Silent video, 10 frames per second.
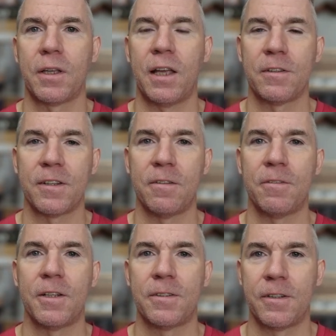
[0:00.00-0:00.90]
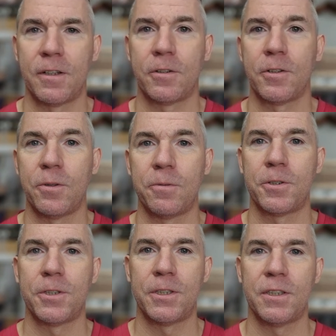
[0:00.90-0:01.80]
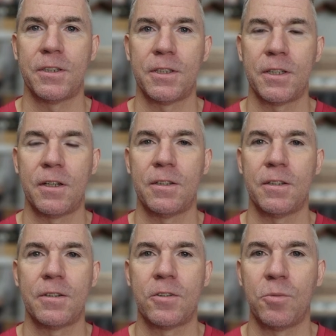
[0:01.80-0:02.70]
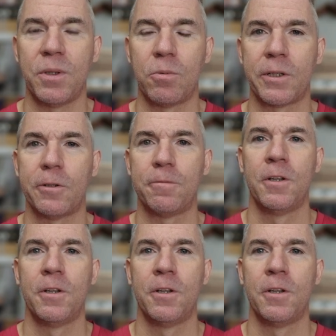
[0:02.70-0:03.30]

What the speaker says: Caltech events and other universities and scientists to be aware